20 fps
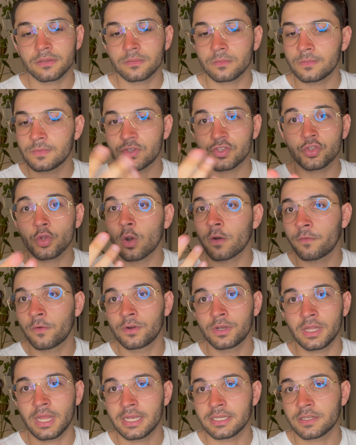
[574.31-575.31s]
store
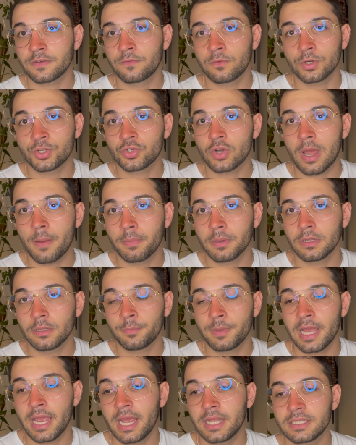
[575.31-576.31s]
fertilizer for tropical
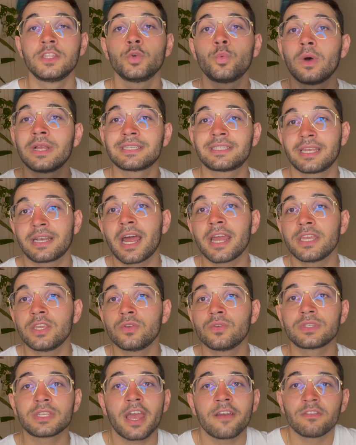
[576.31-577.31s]
plants. The ones that I
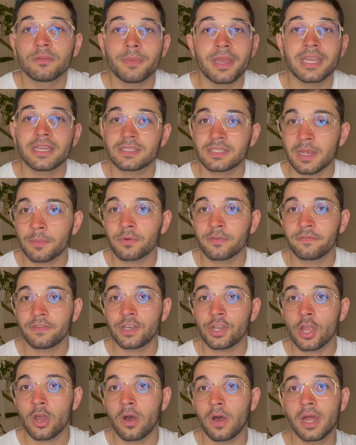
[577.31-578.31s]
use, I will make a separate
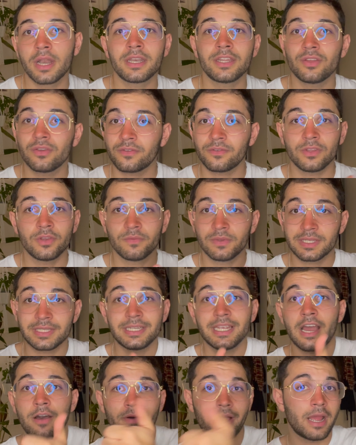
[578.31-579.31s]
video on. You will
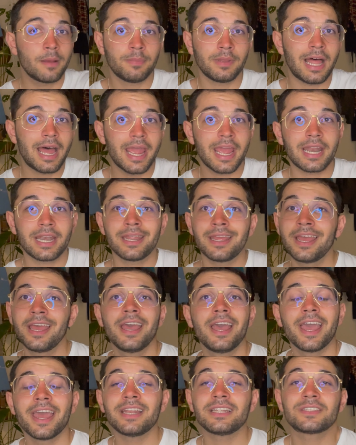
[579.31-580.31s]
see how I apply it,
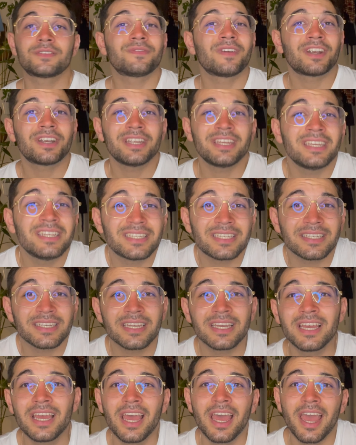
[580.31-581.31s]
and it's very
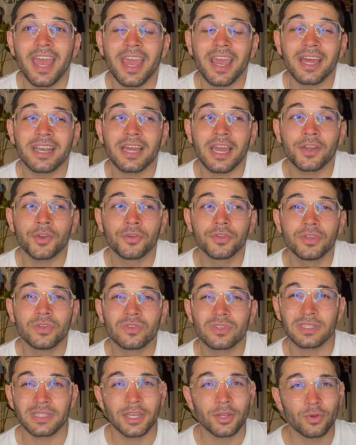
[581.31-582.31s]
easy. And I don't
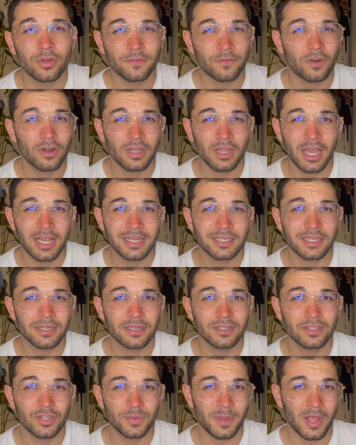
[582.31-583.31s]
use liquid fertilizer,
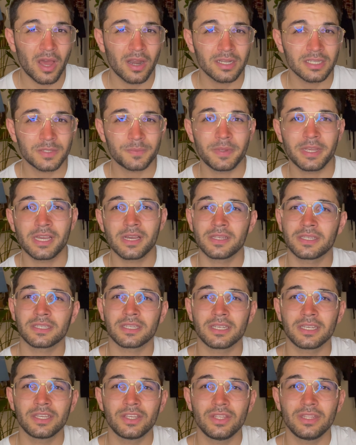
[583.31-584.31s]
to be honest, because
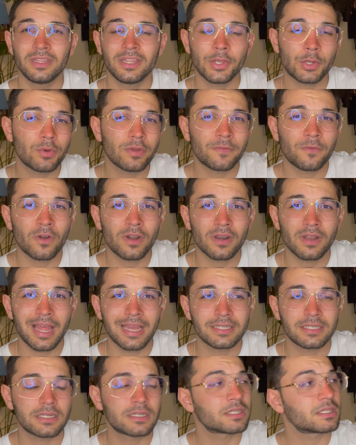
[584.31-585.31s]
liquid
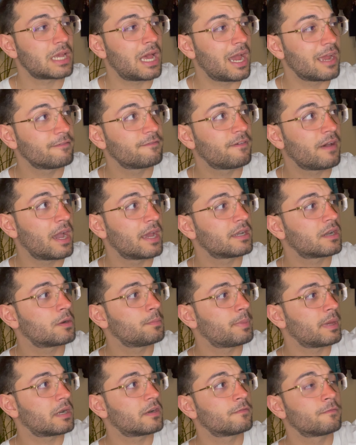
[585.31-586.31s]
fertilizers I find are
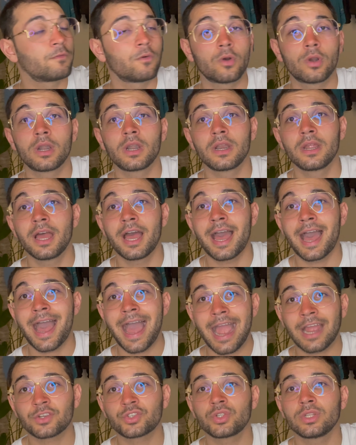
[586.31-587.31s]
better for
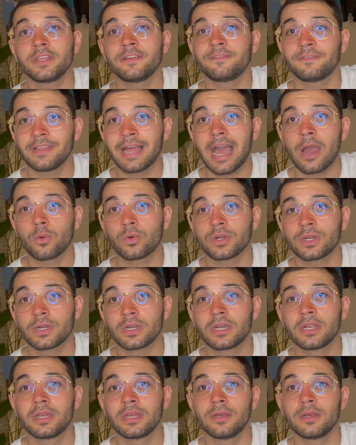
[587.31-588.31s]
actually flower
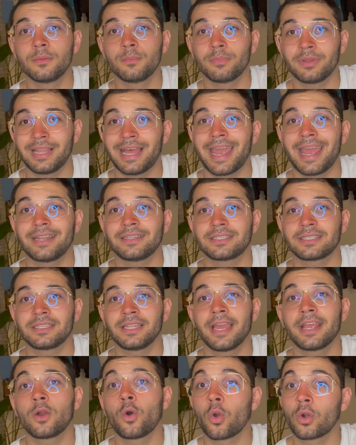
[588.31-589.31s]
plants
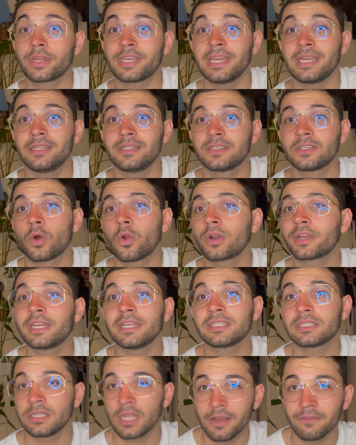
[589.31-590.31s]
like orchids.
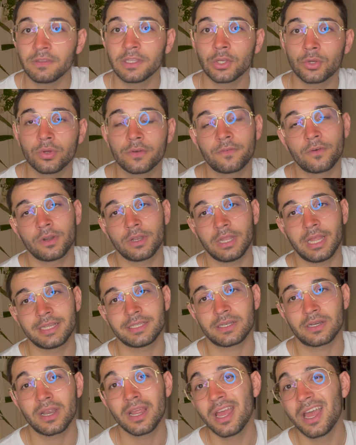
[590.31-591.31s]
Orchids love liquid
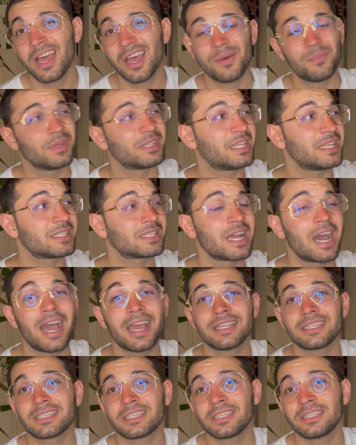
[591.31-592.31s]
fertilizer, but these
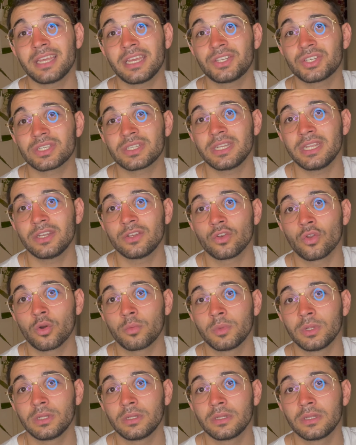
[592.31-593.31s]
guys, they just need
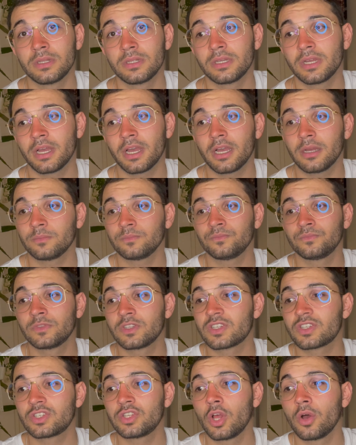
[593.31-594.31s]
normal
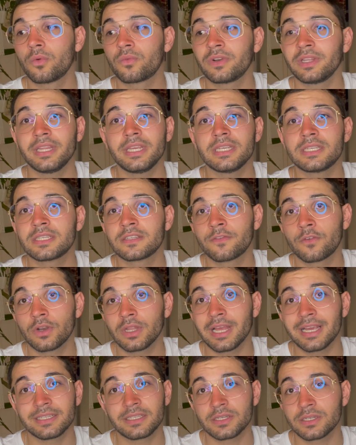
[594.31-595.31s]
slow release
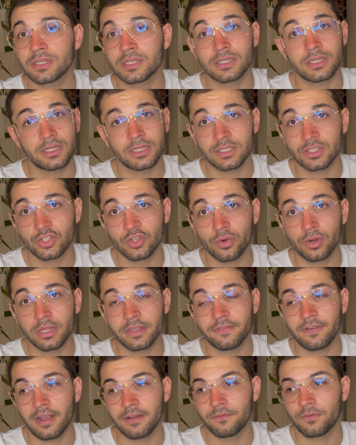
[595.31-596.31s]
fertilizers. It's totally
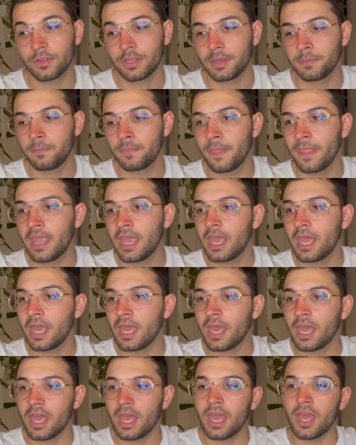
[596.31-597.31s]
fine for them.
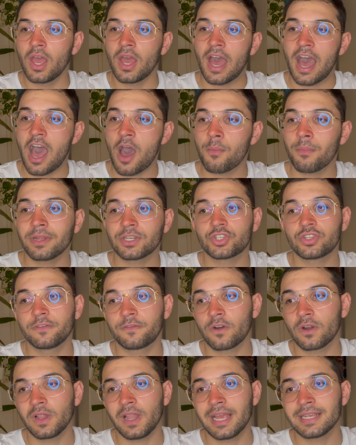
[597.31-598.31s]
How much to
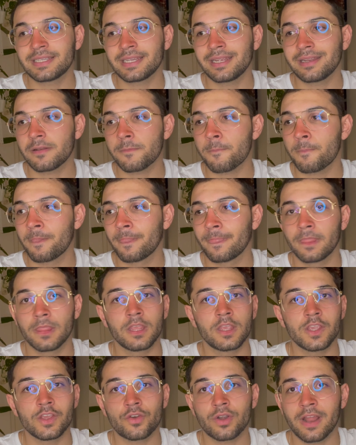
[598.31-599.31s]
fertilize it?
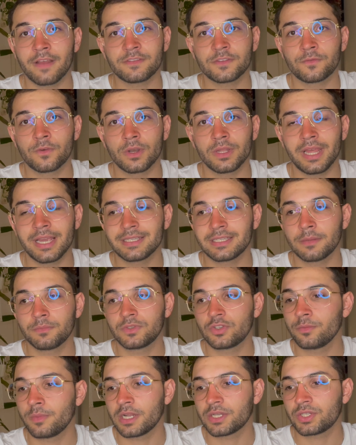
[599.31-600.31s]
you don't have to fertilize them
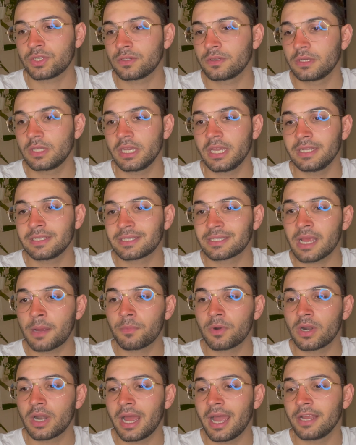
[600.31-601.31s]
too much. In
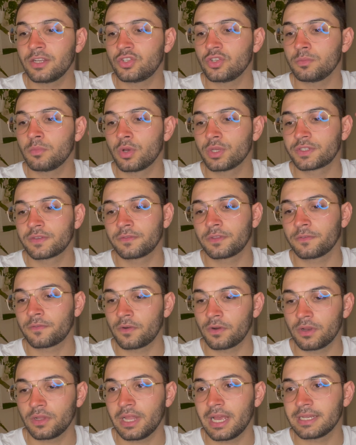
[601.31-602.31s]
summer, I do most of the
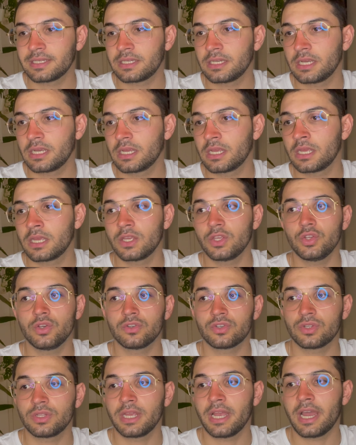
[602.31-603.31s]
fertilizing. Usually